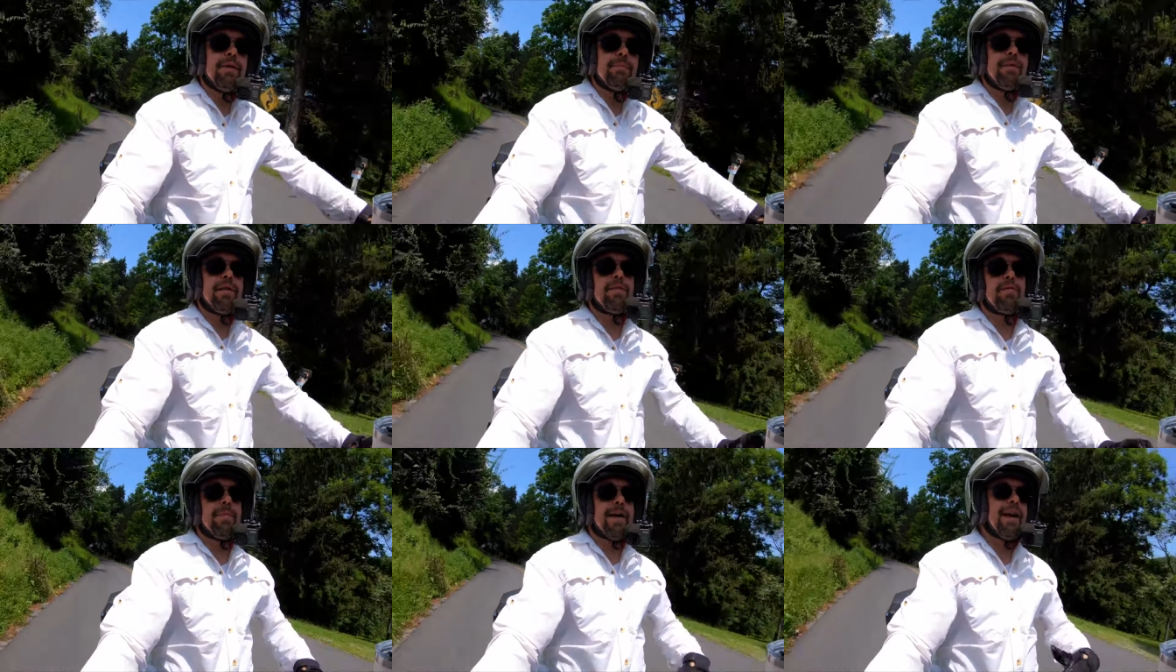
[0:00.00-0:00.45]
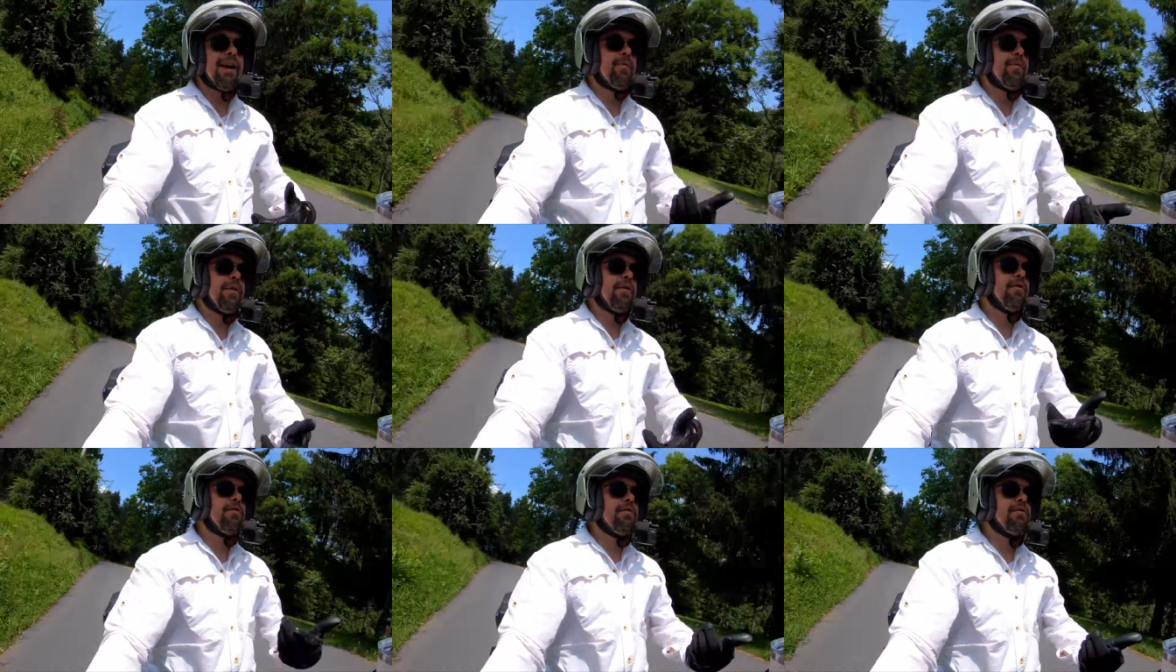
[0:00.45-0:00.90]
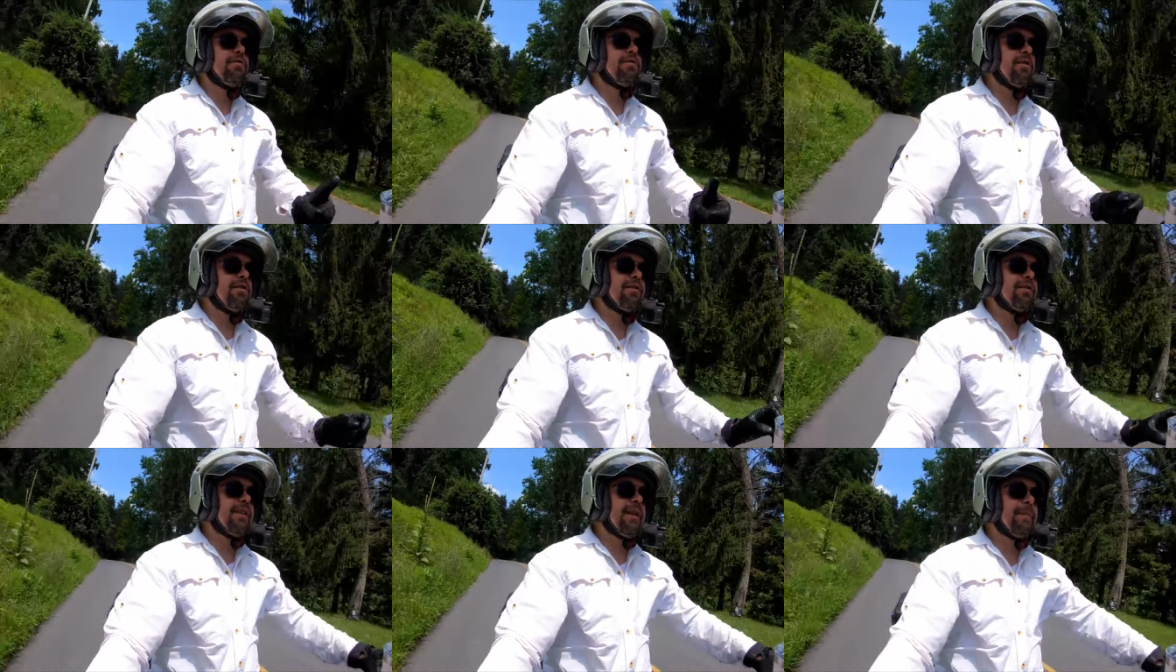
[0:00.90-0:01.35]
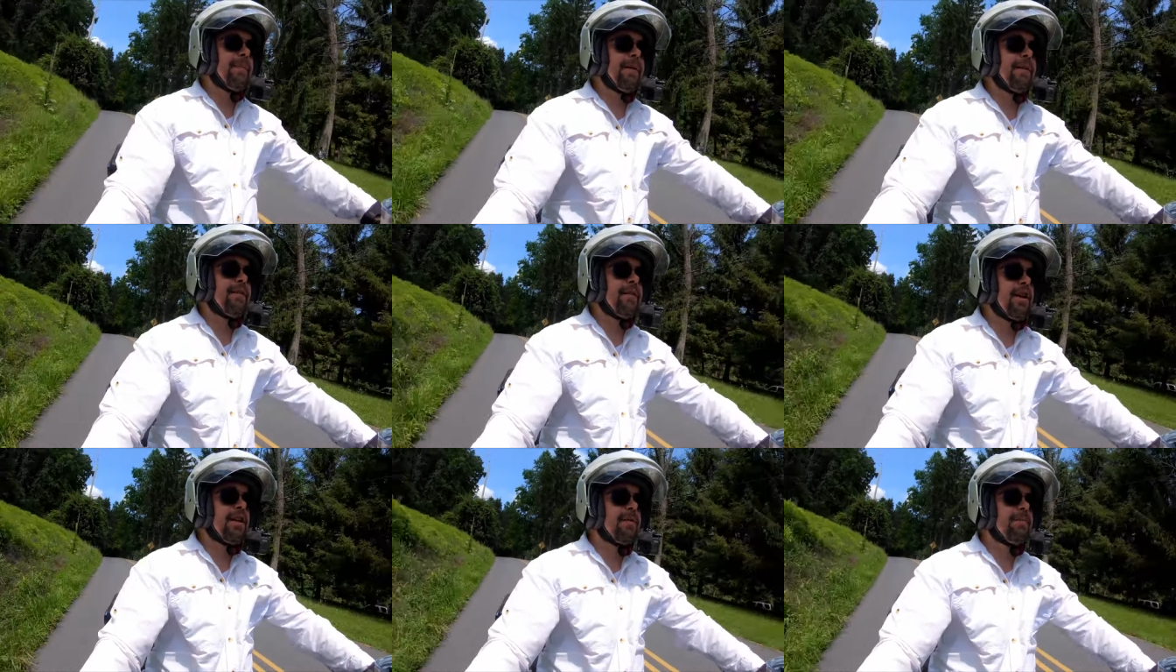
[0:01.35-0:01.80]
like when the back wheel starts
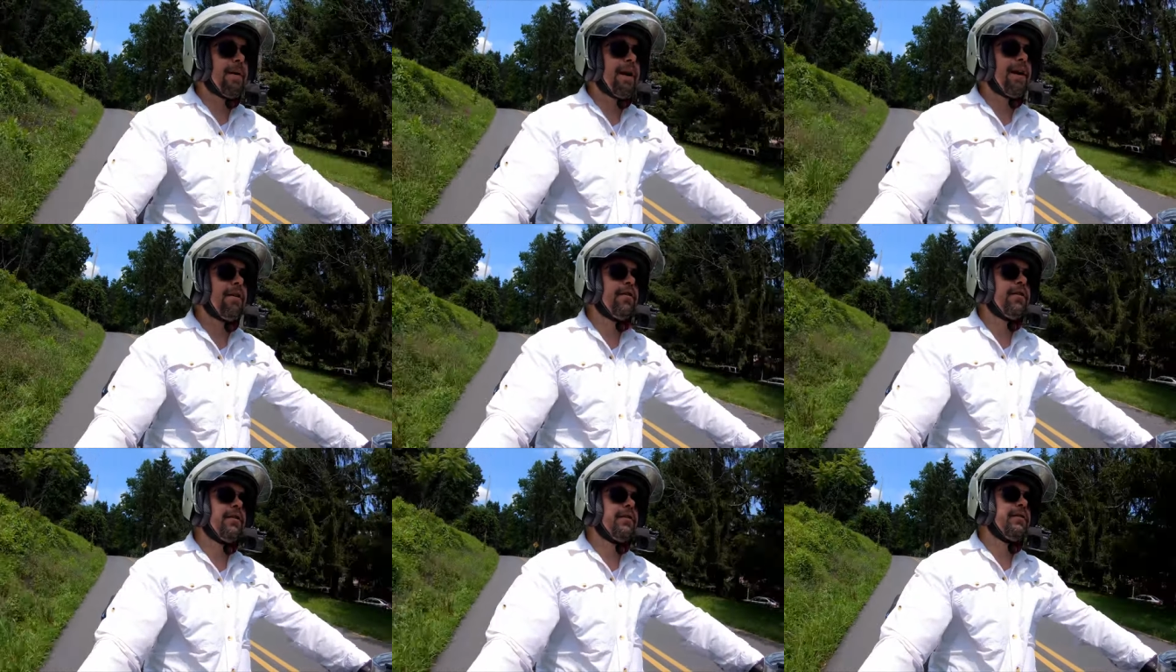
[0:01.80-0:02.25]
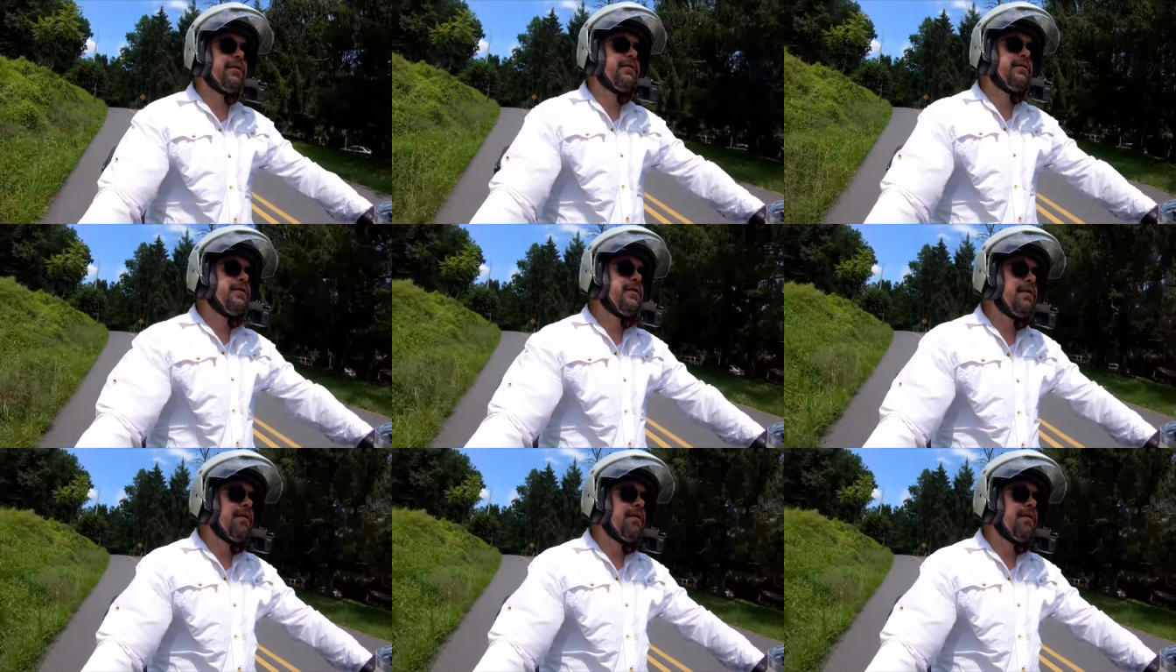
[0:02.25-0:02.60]
slipping, it cuts power to